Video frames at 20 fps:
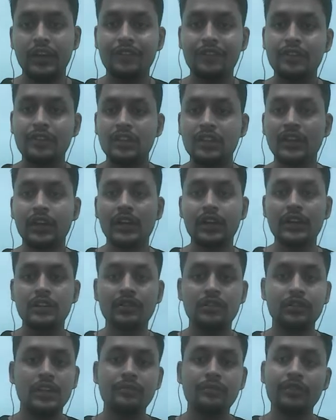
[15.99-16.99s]
Everything
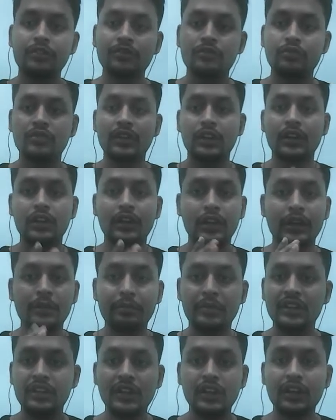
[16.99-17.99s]
I give it to the
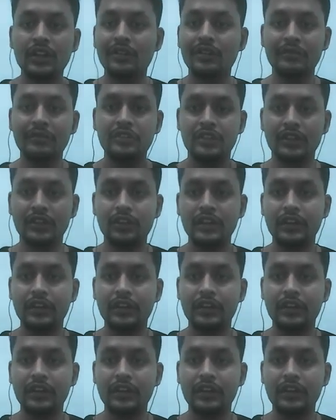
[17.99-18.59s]
NPTEL committee,